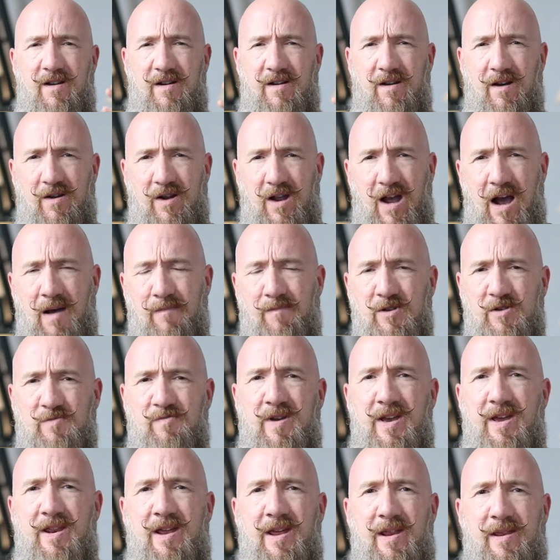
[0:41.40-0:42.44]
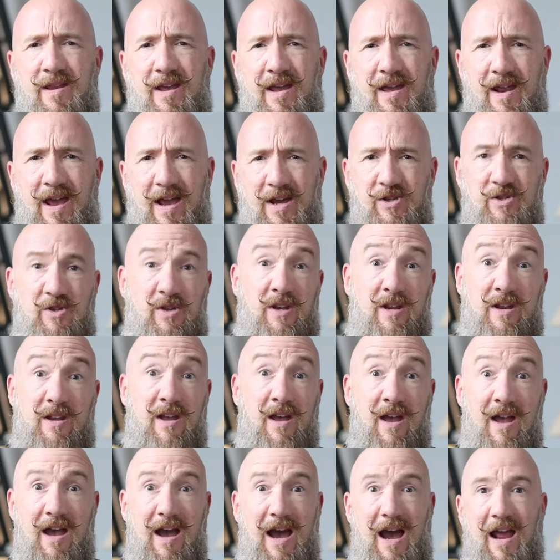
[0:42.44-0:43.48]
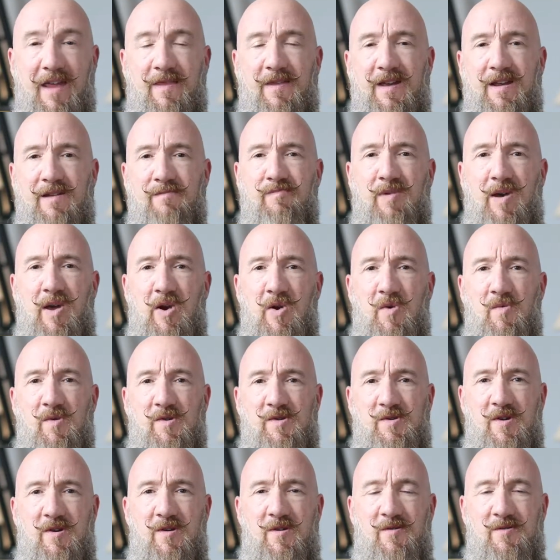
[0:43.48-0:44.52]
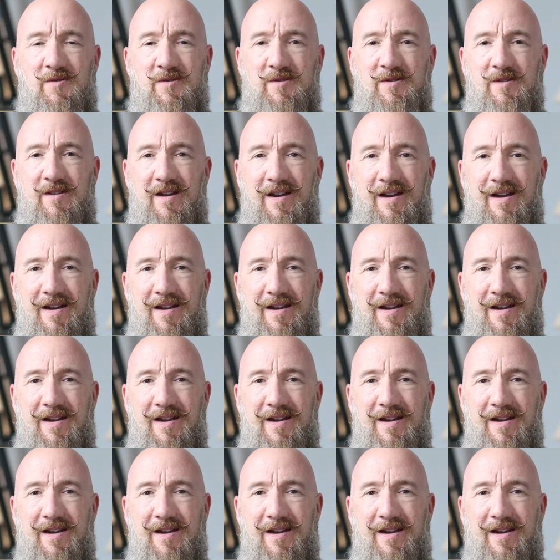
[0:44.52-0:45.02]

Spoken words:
accomplishment and actually, I think, better results.